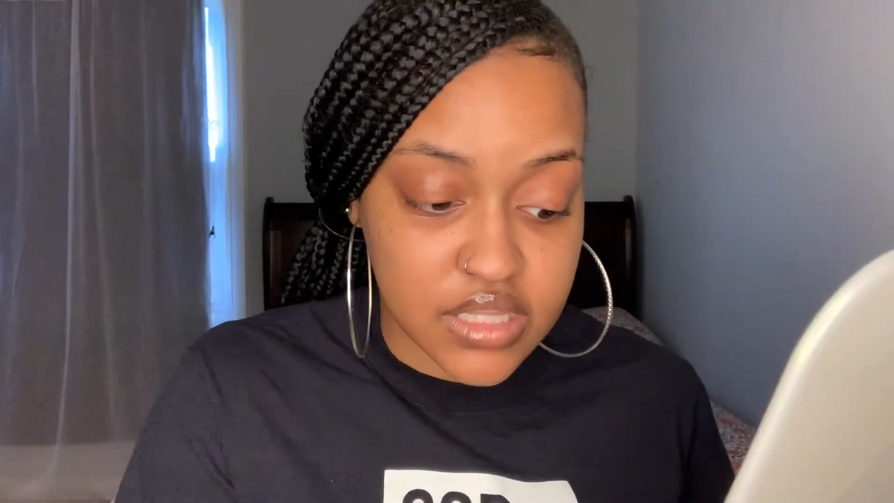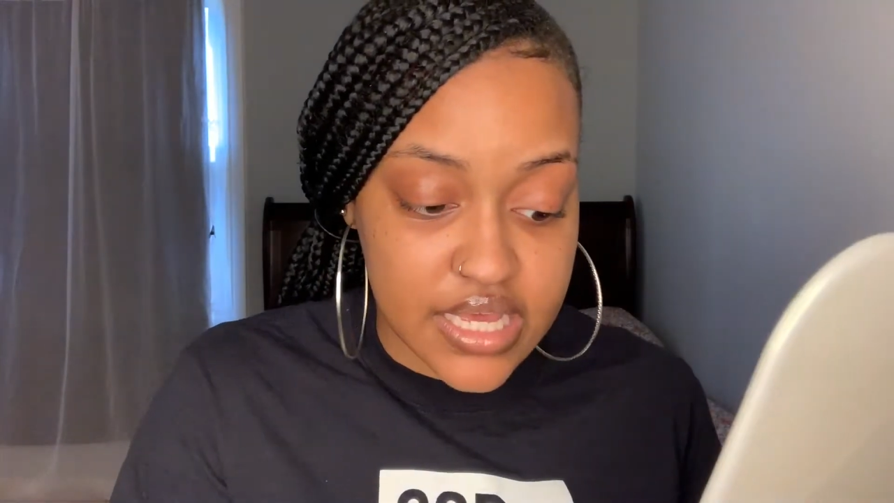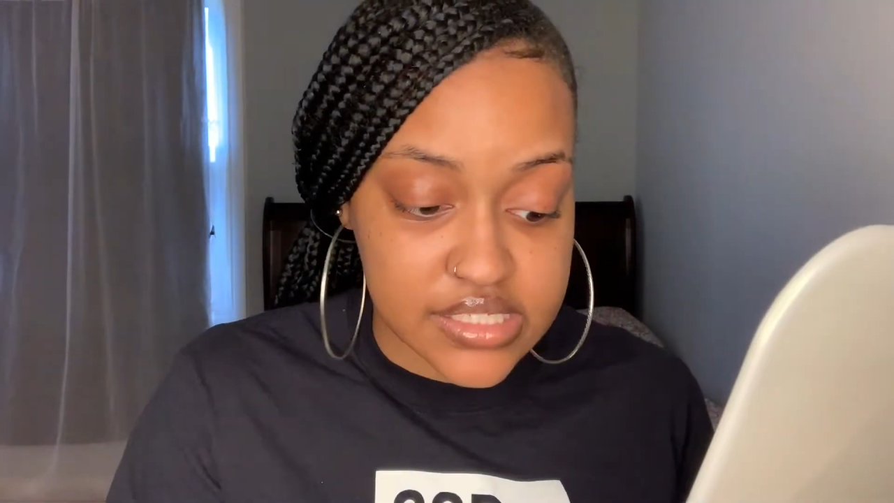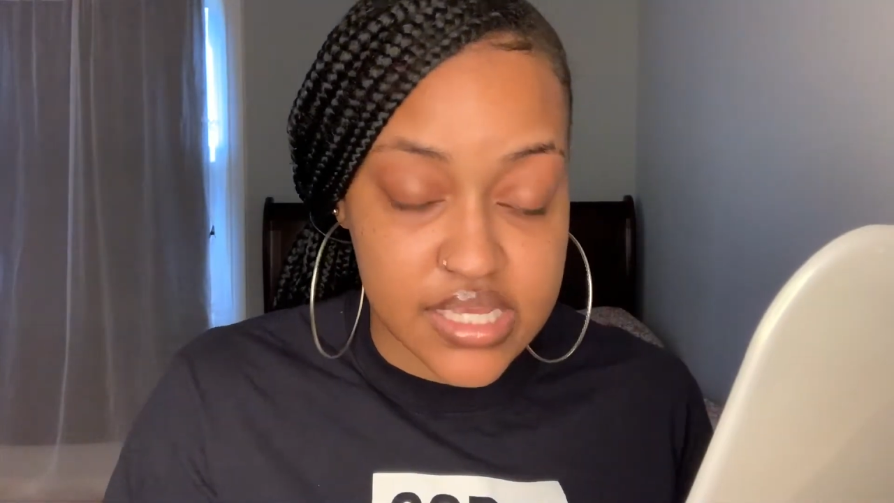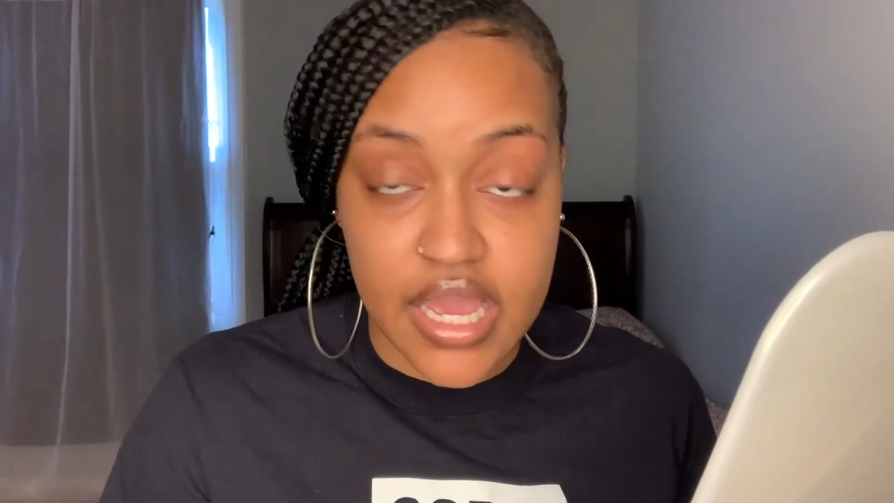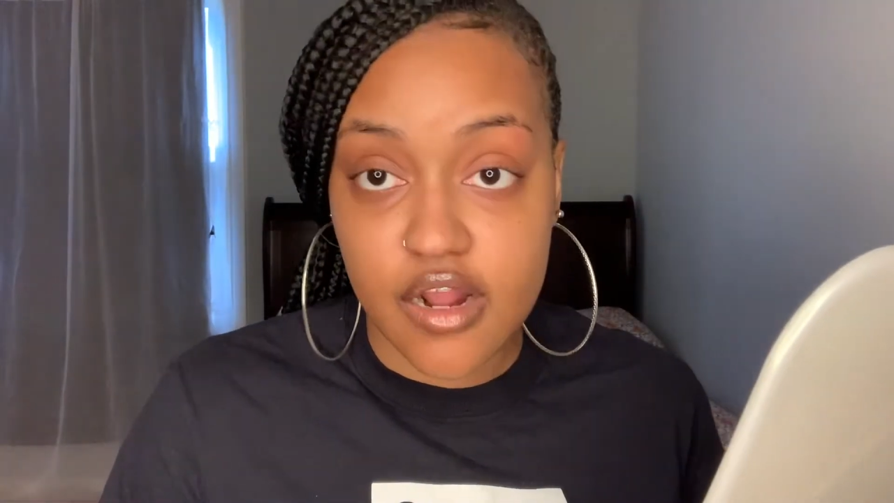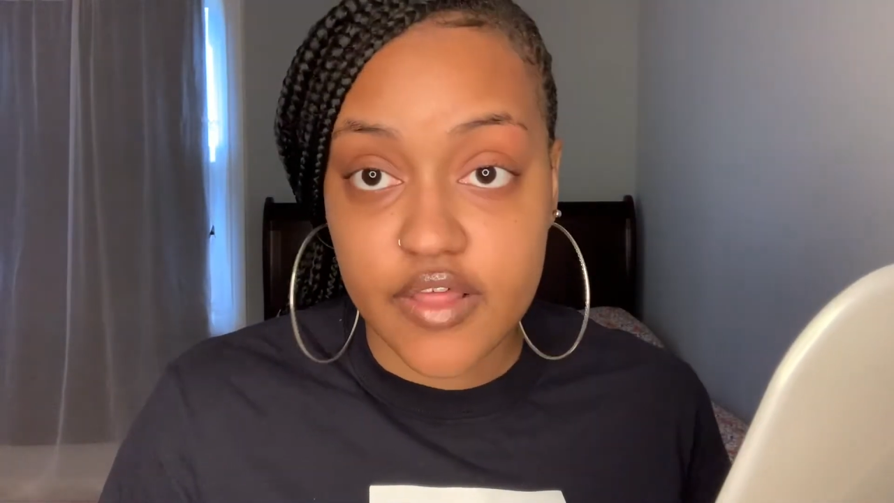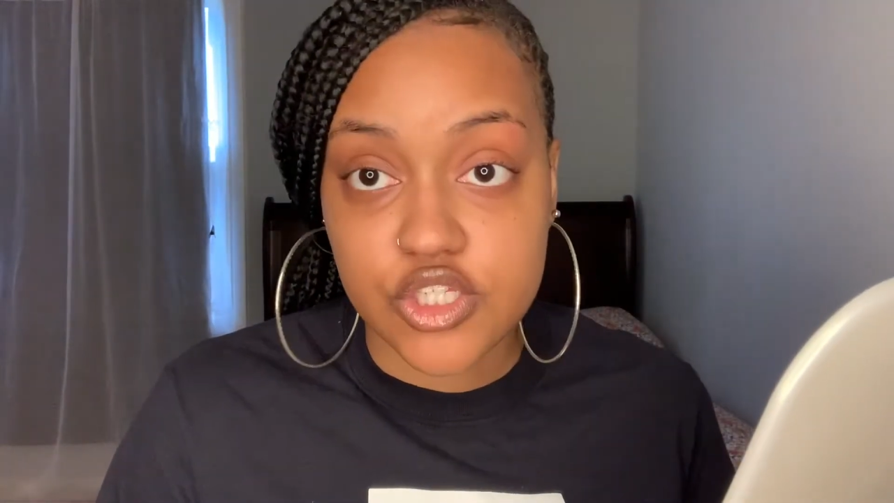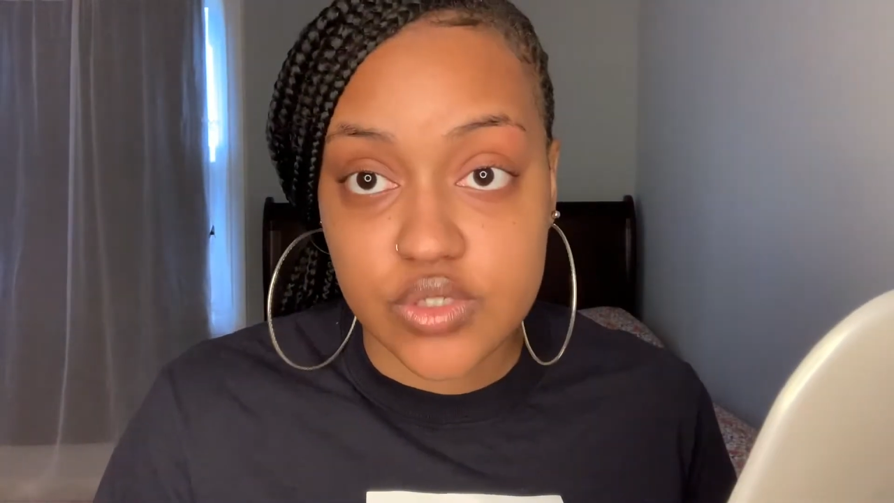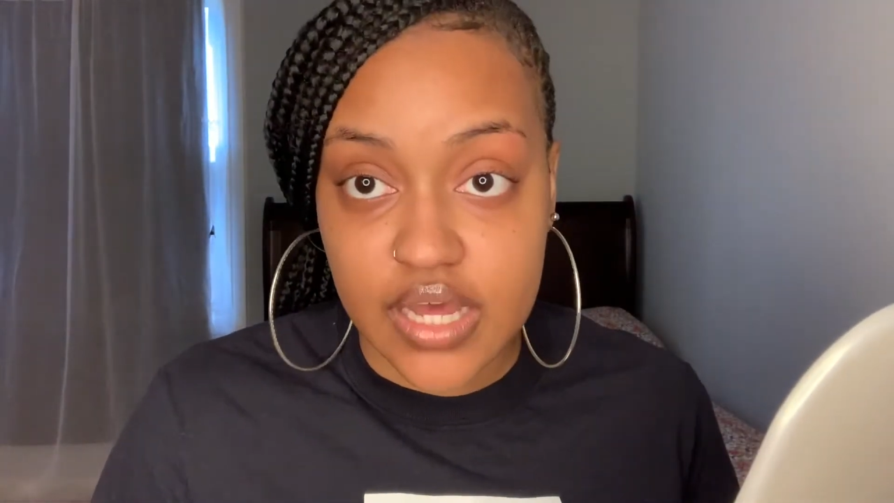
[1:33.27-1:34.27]
less hair
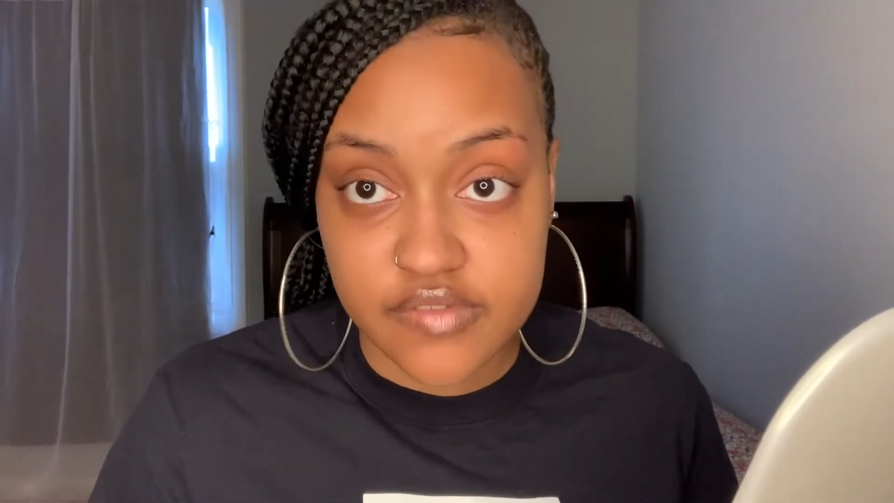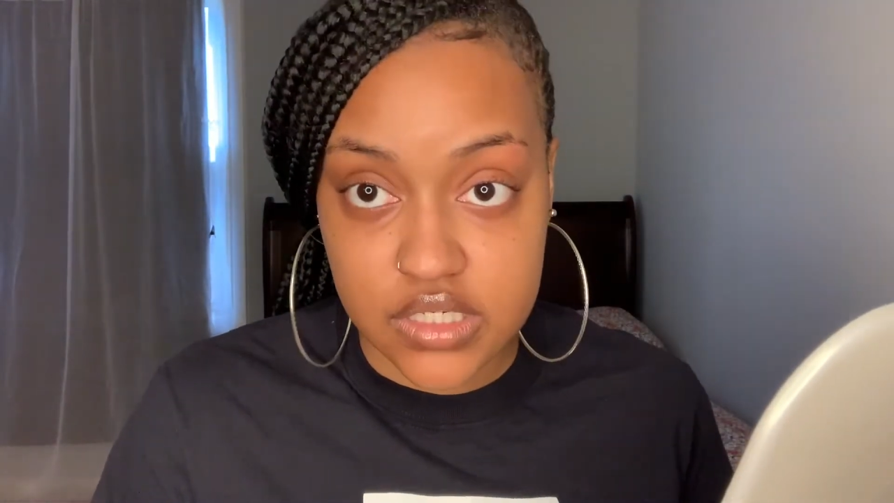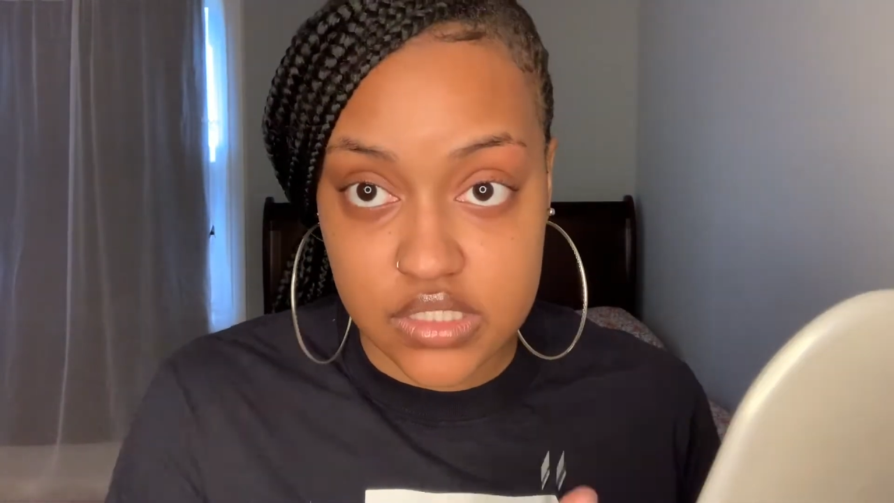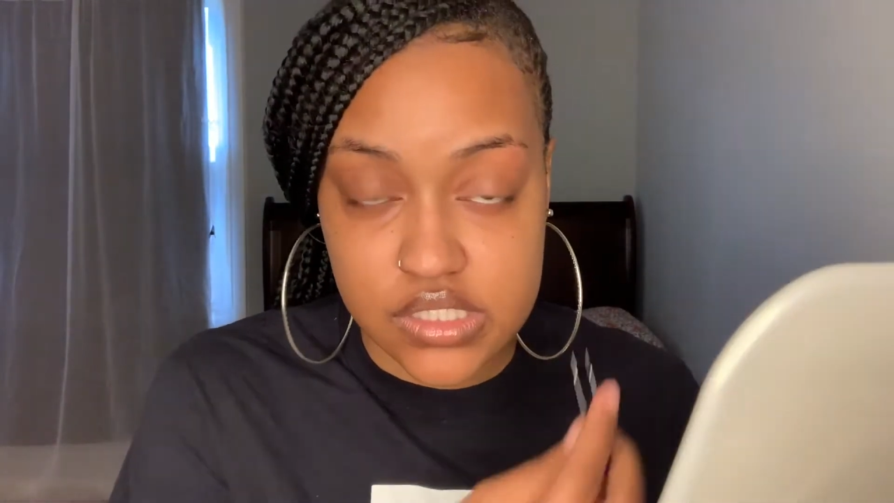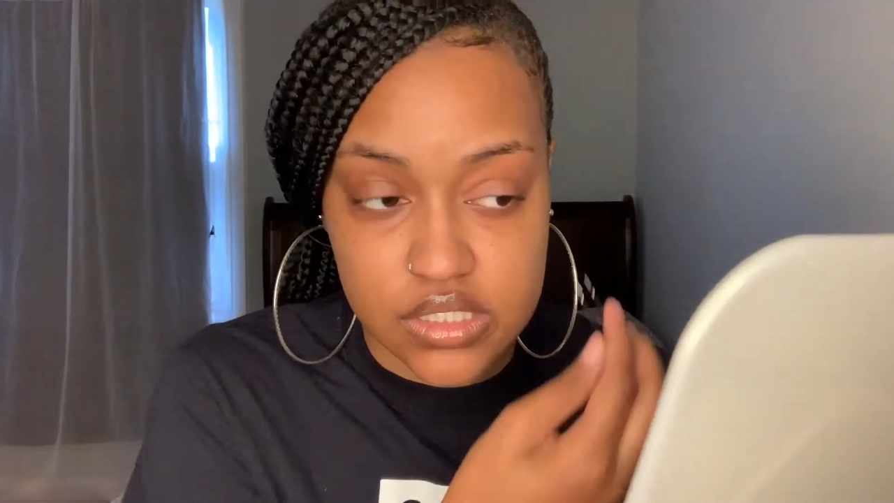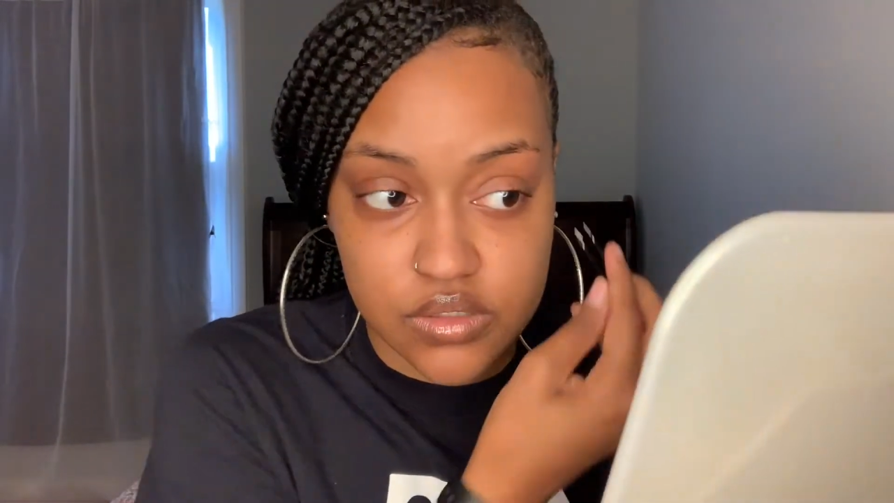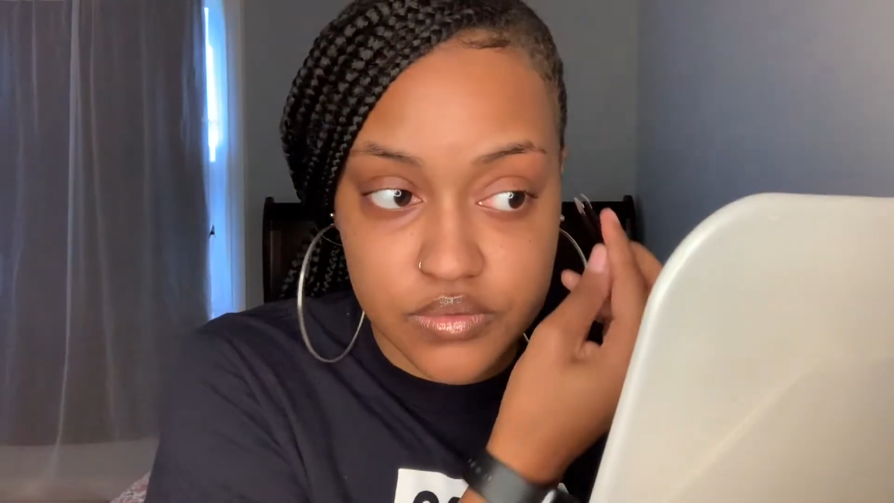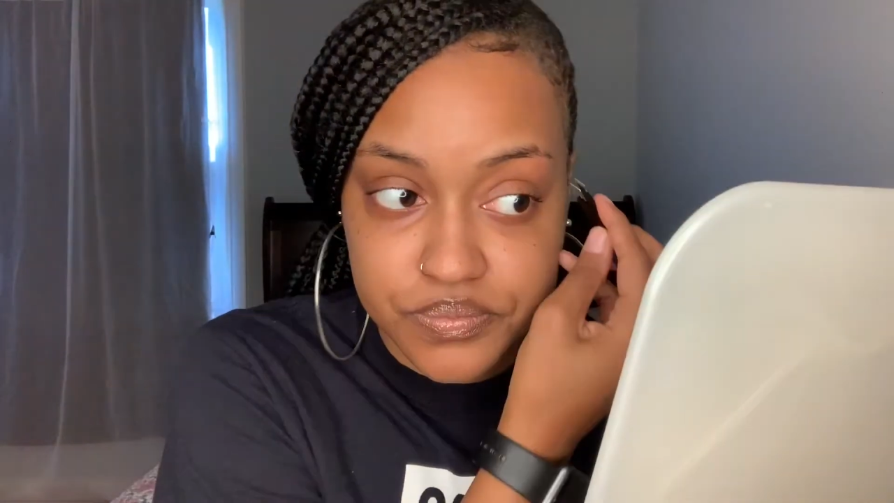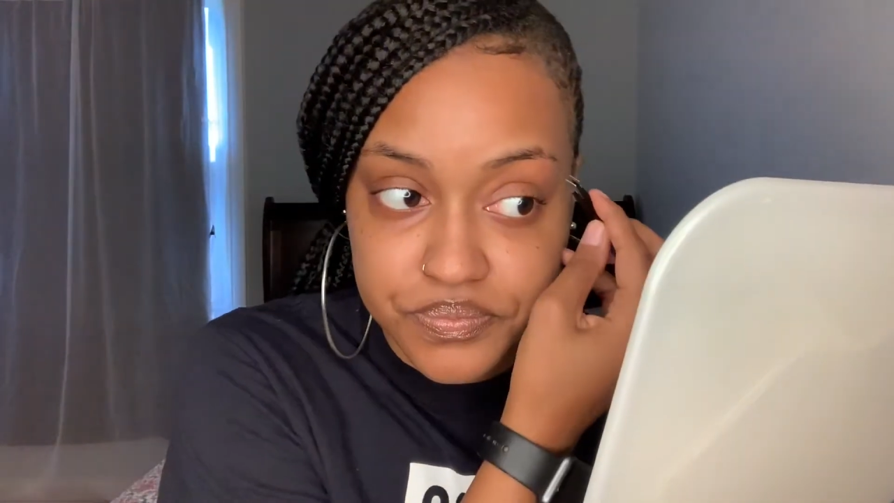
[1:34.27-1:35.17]
that you have to conceal.